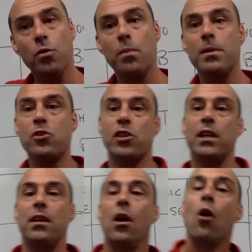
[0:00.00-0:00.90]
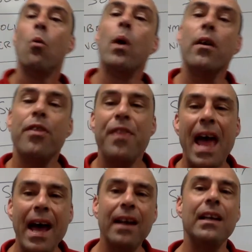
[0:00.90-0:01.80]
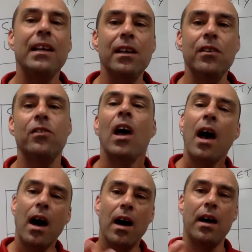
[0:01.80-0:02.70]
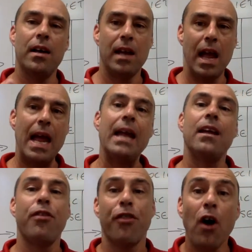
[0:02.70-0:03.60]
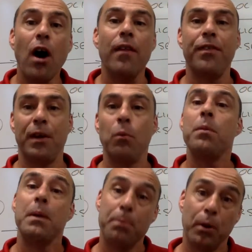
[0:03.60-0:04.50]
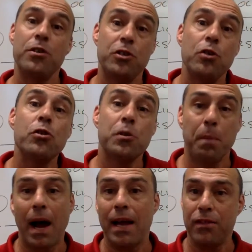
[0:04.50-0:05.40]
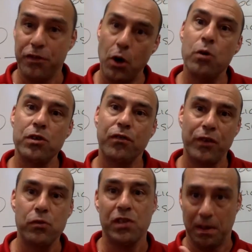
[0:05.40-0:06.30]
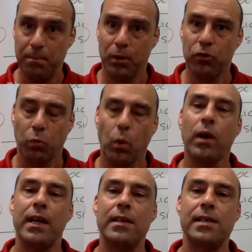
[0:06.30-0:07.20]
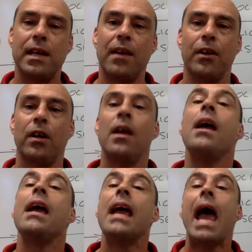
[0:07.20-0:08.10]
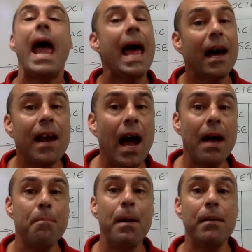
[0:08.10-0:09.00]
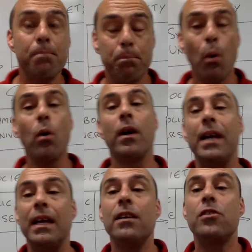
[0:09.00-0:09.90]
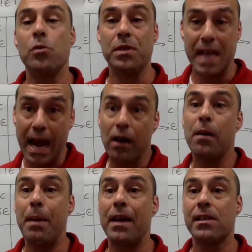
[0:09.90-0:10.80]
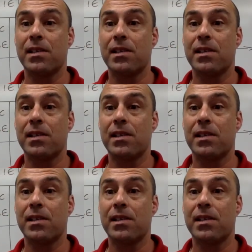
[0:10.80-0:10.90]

into a machine where that is a, a thought that would be produced by those few symbols working together. Had I been born into Taliban